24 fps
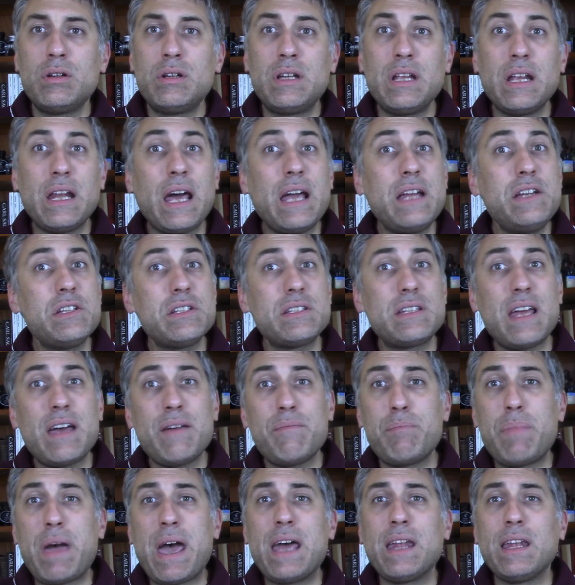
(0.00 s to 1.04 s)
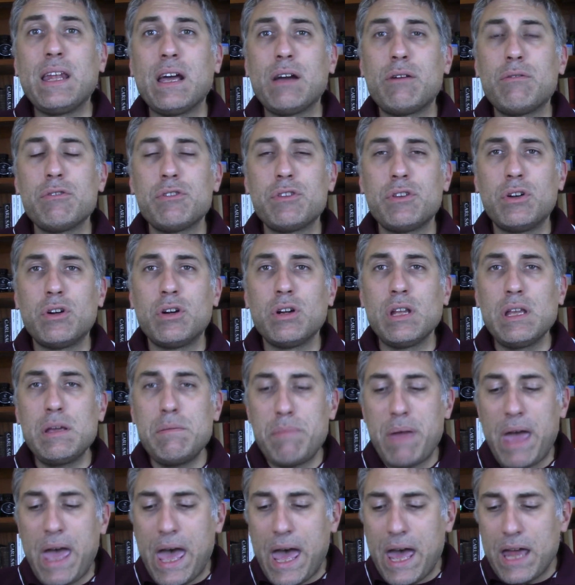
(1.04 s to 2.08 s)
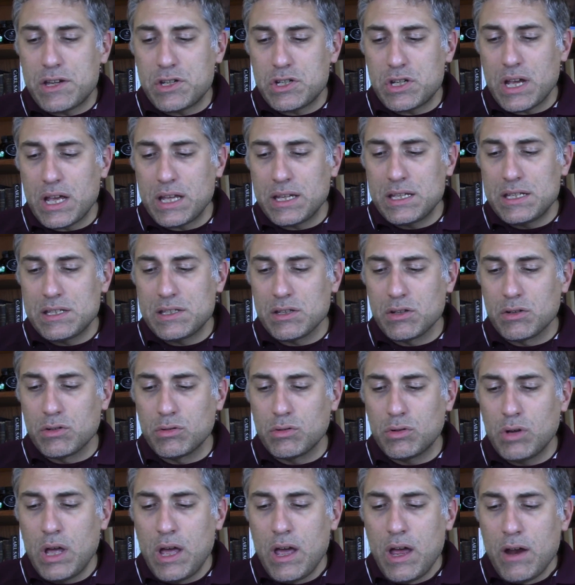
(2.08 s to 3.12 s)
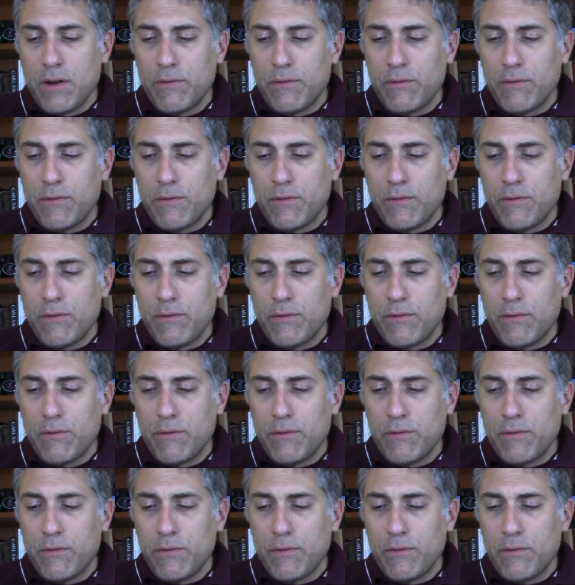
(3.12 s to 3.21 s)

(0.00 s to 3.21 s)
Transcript: did I just have bad luck with an early batch and these little